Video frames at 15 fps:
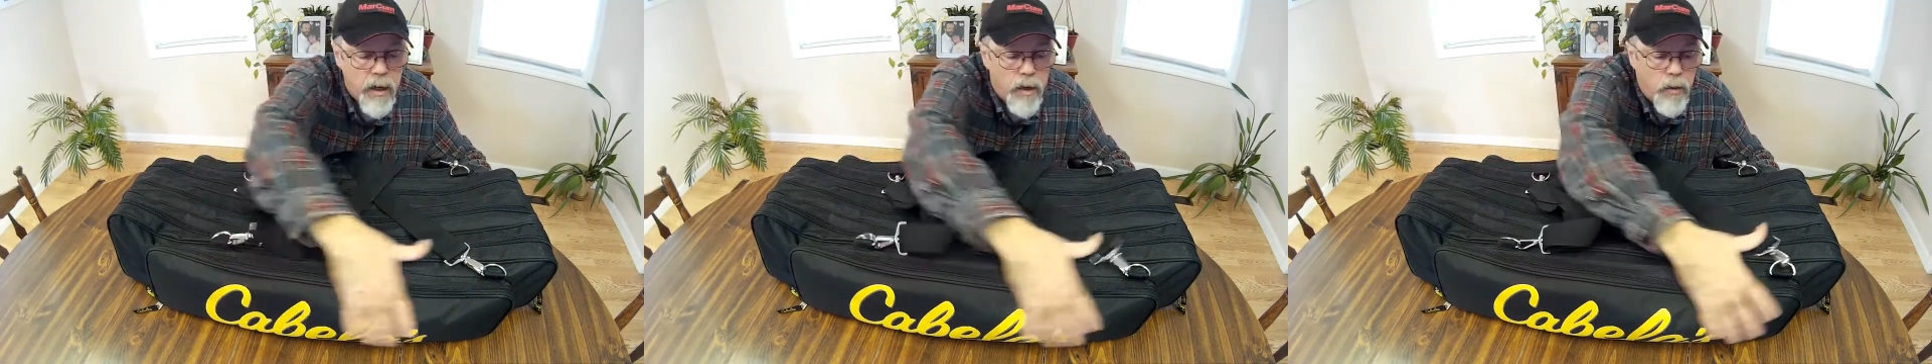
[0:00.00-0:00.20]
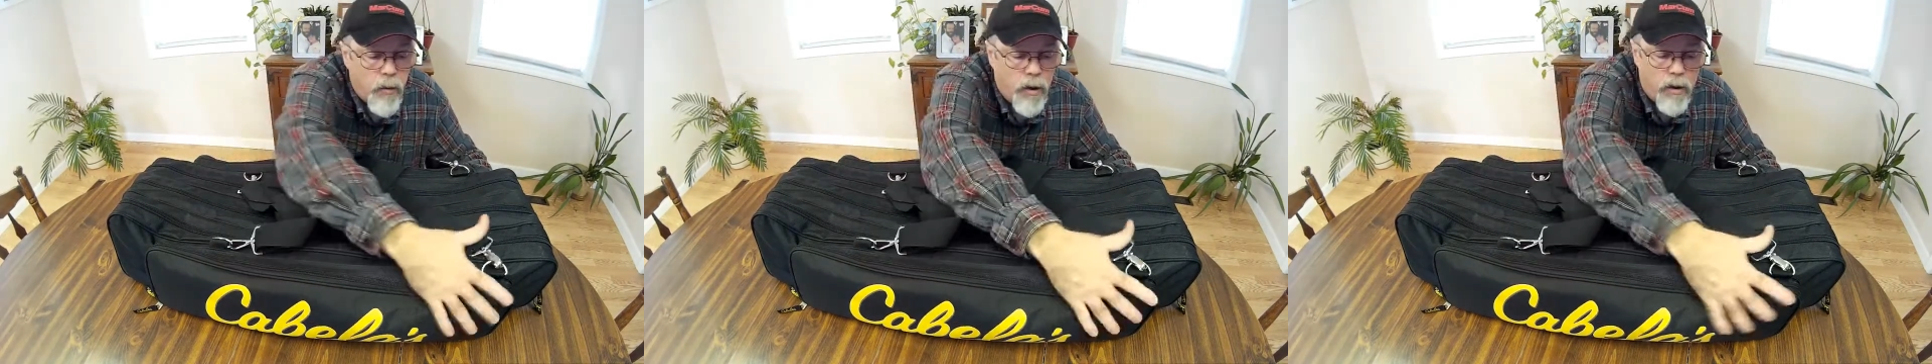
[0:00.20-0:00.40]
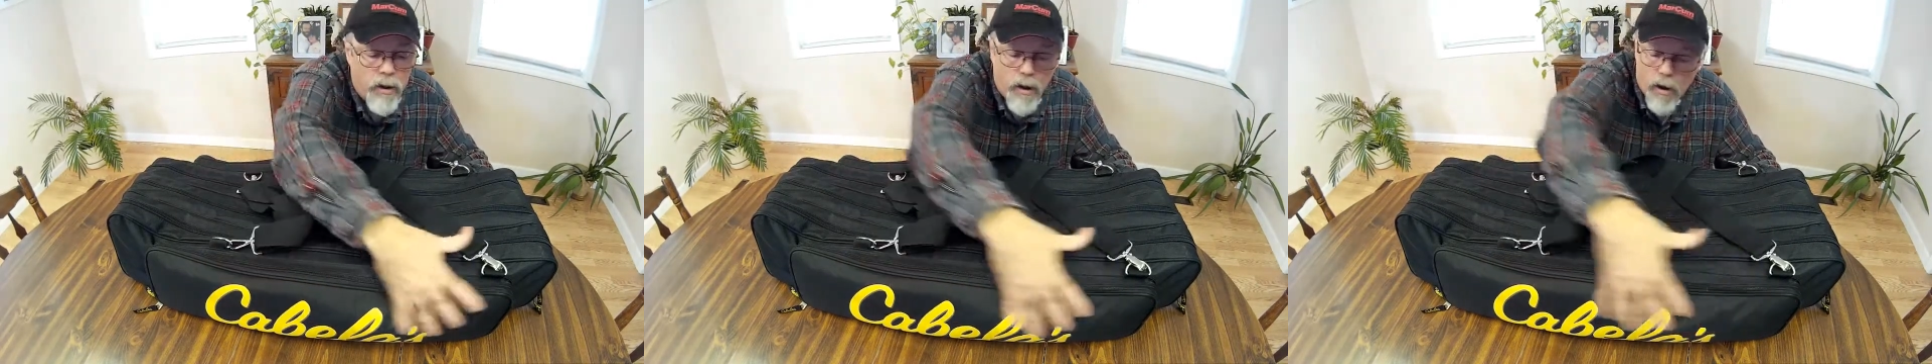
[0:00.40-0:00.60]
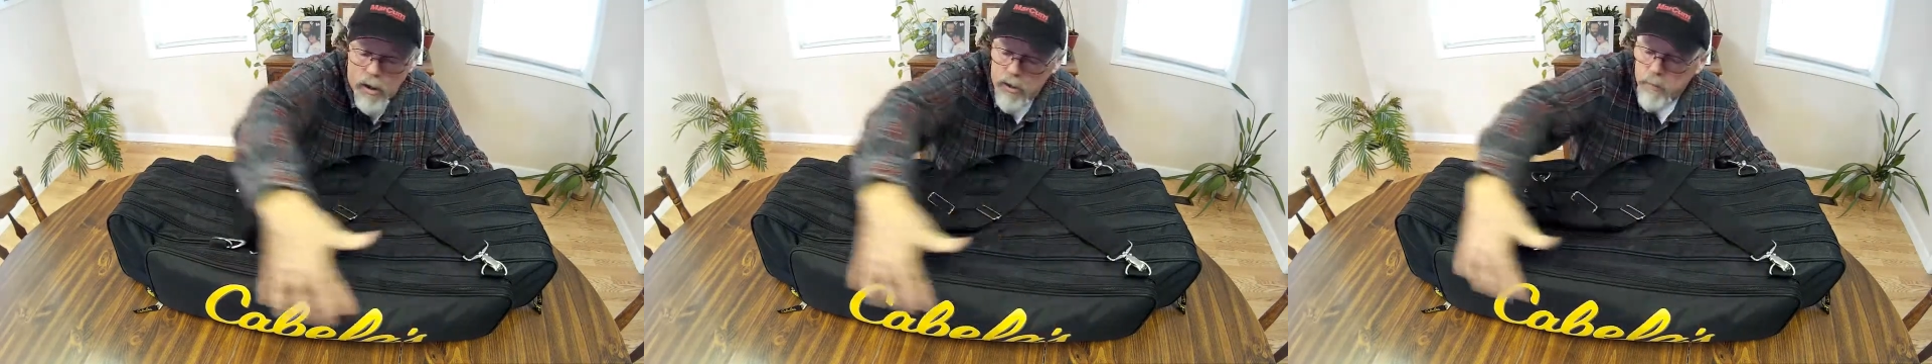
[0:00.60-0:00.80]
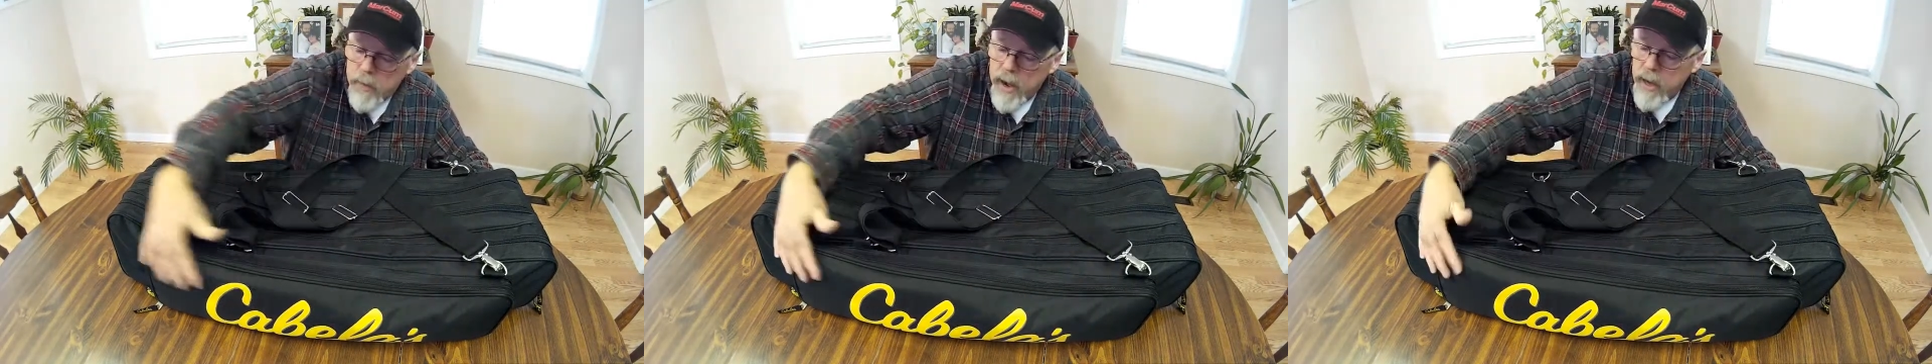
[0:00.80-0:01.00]
well, a large
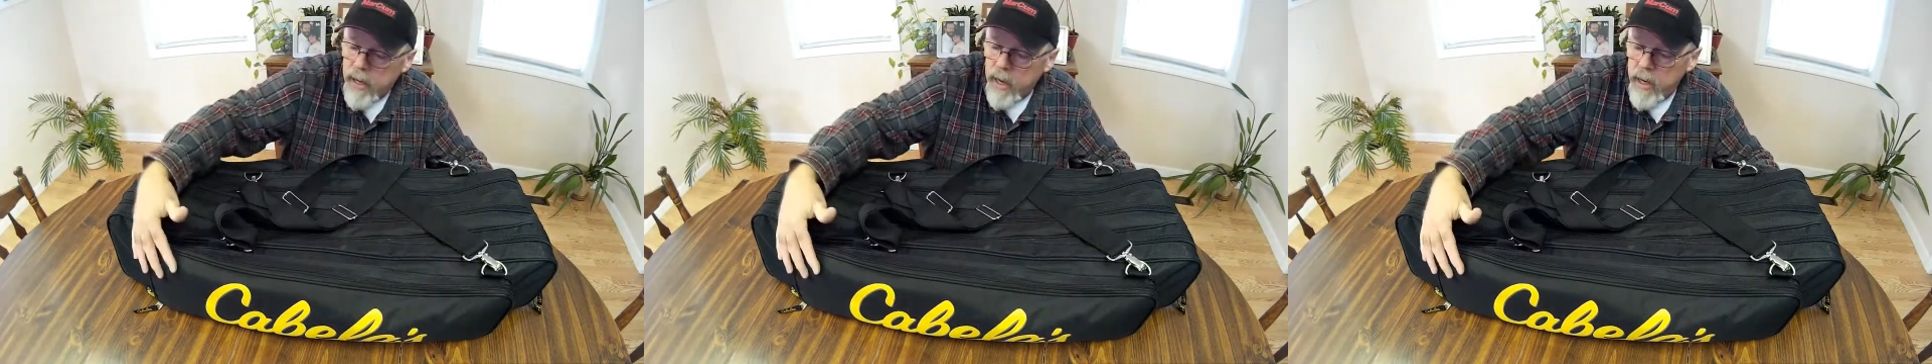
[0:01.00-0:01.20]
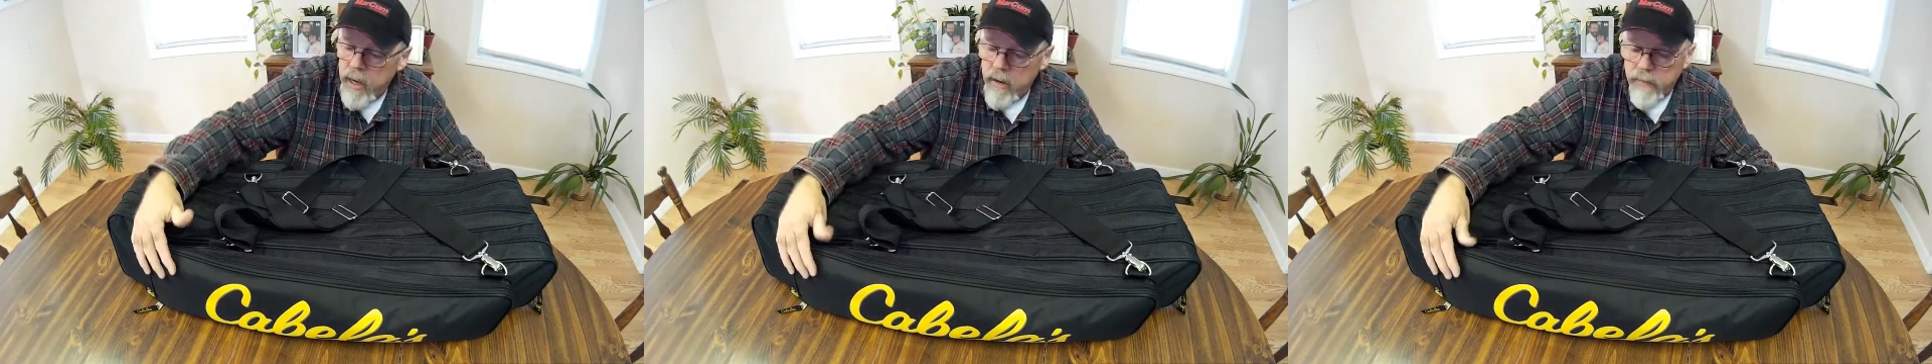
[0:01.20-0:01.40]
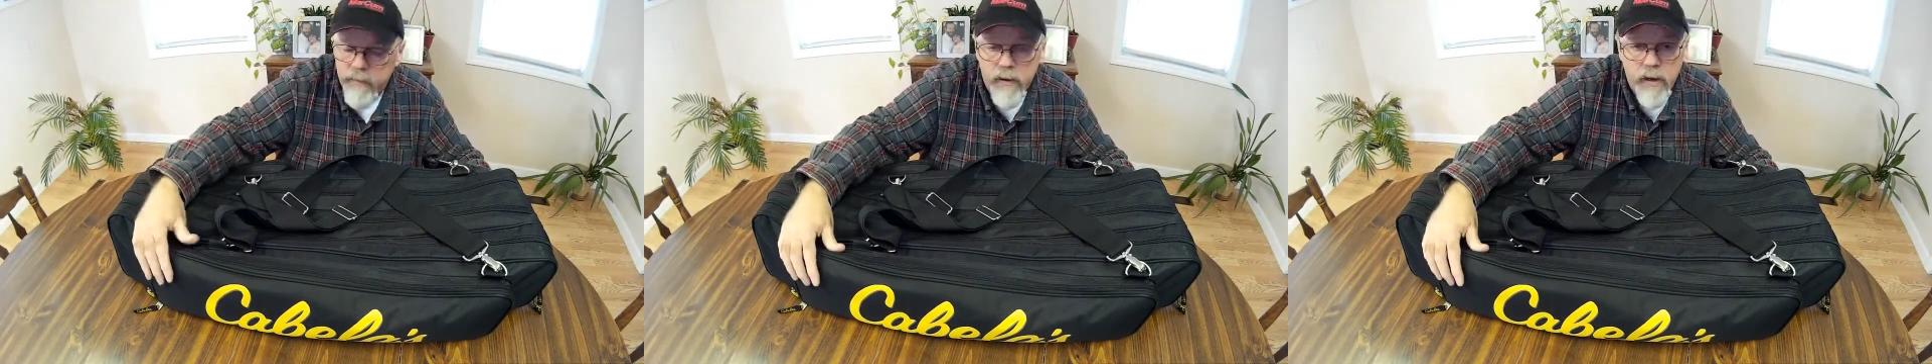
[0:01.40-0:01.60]
pocket here for